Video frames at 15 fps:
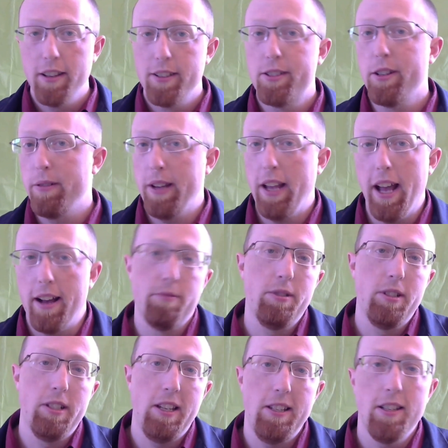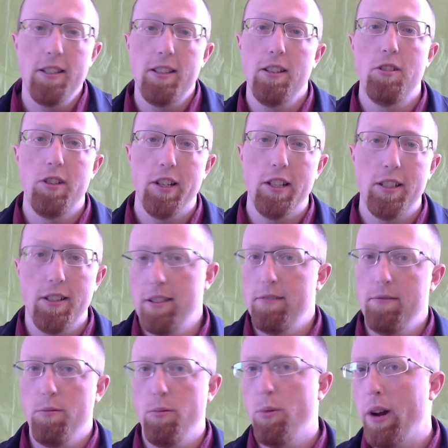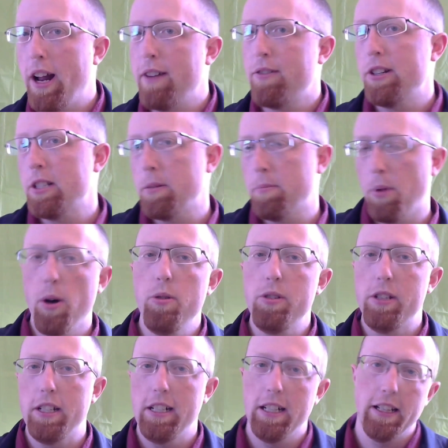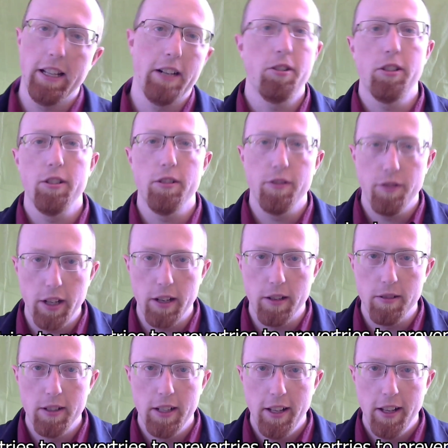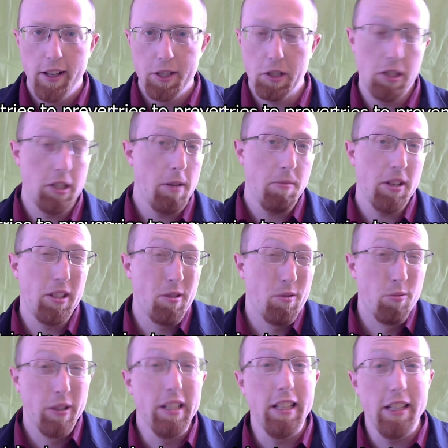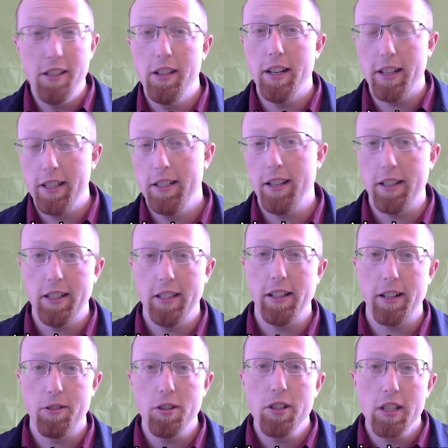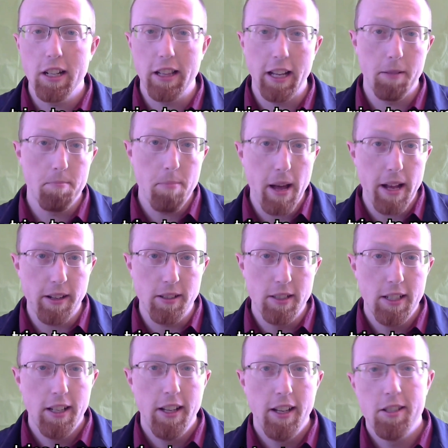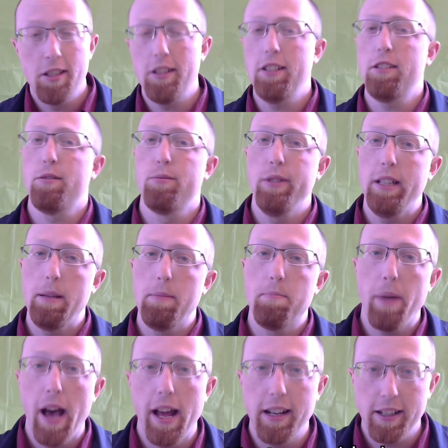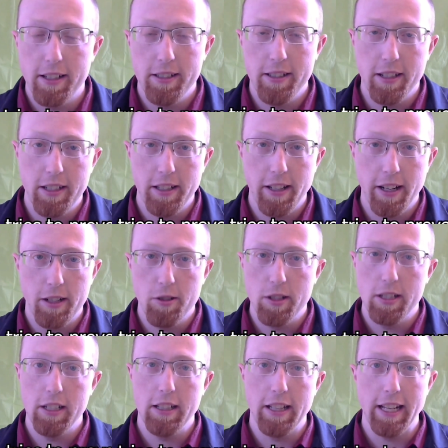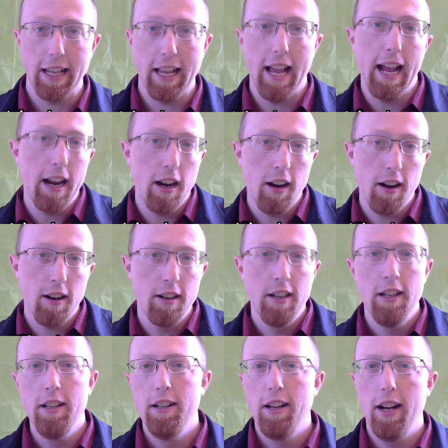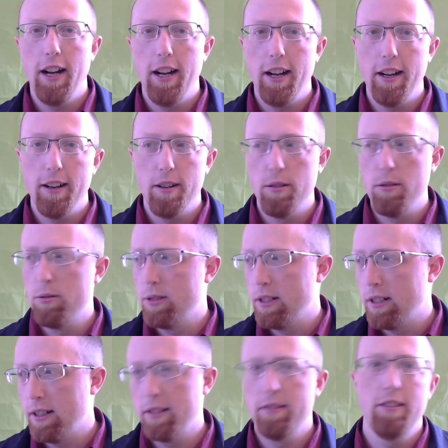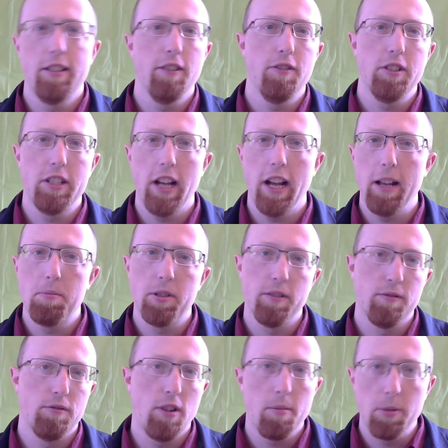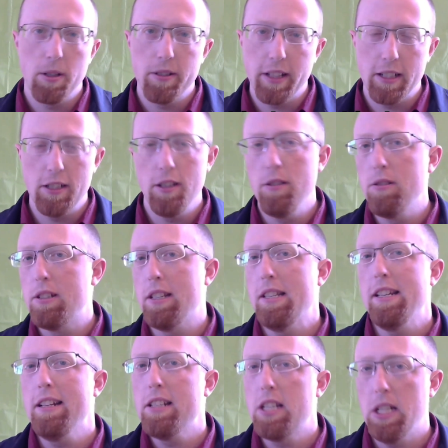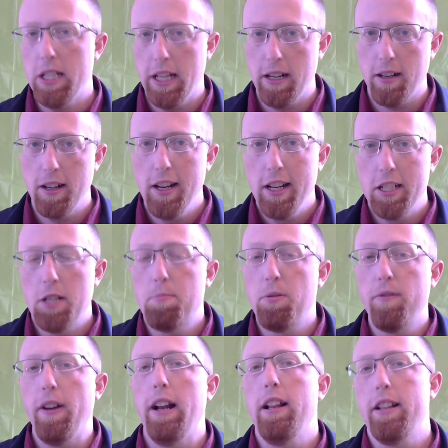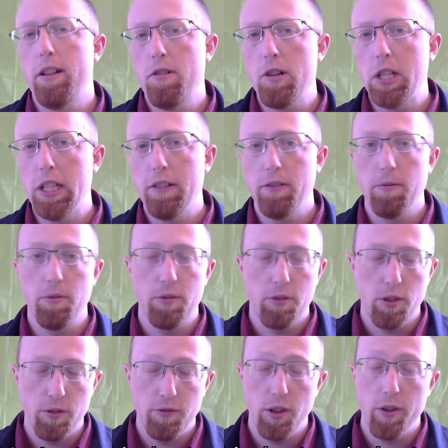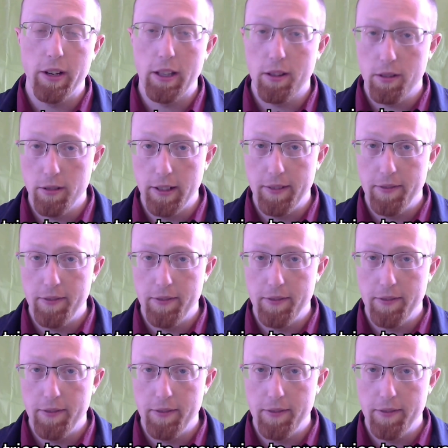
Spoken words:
So yeah, resistance is just whatever is opposing the electrical flow. So some things are really good at conducting electricity, like metal. Some things are really bad at conducting electricity, like air, or different types of rubber that's used as insulator to prevent electricity from flowing through it.